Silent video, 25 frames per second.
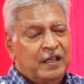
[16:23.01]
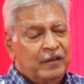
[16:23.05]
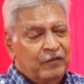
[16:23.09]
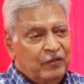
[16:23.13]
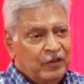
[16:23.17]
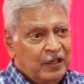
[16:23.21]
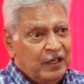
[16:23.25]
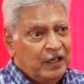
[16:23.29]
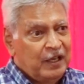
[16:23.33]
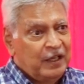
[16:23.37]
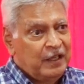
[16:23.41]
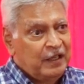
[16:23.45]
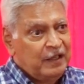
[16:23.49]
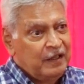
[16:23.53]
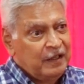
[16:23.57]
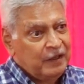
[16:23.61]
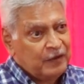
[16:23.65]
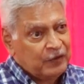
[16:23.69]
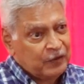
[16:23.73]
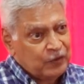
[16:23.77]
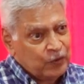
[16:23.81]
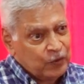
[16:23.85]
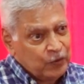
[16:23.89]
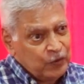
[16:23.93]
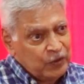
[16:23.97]
when in the
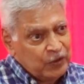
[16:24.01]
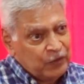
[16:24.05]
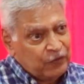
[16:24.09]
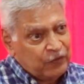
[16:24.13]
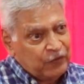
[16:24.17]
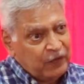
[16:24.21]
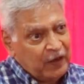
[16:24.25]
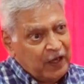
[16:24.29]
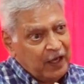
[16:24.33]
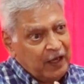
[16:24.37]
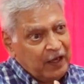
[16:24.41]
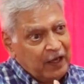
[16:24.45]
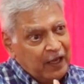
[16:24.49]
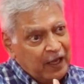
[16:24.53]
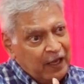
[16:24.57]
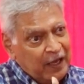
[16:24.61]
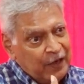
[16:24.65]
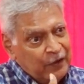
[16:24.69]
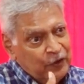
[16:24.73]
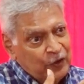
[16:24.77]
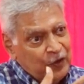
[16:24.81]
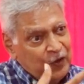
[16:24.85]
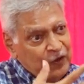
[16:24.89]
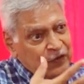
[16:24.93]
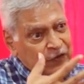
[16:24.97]
through the
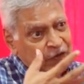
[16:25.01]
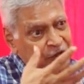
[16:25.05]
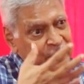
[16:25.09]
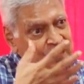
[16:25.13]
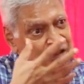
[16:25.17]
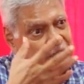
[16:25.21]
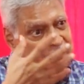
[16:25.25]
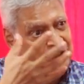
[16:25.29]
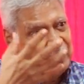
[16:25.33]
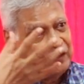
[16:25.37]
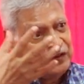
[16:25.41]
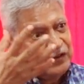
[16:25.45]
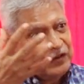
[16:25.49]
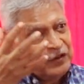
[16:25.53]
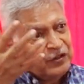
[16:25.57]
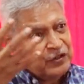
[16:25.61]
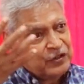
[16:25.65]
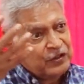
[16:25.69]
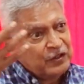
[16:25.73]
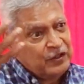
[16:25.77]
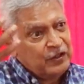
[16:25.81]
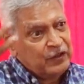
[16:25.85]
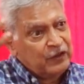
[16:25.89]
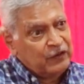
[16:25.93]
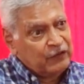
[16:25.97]
adolescent
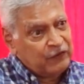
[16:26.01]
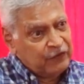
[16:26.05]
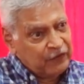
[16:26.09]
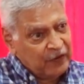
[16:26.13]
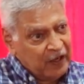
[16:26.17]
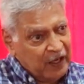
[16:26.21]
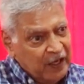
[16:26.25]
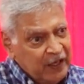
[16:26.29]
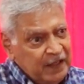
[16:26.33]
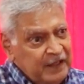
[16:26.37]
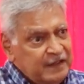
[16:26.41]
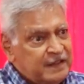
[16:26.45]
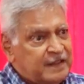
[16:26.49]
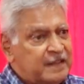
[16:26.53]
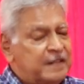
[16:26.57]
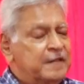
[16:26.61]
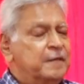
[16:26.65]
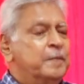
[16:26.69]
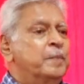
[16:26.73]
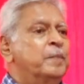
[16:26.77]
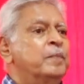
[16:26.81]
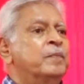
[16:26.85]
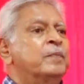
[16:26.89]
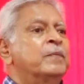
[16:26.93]
transitional phase.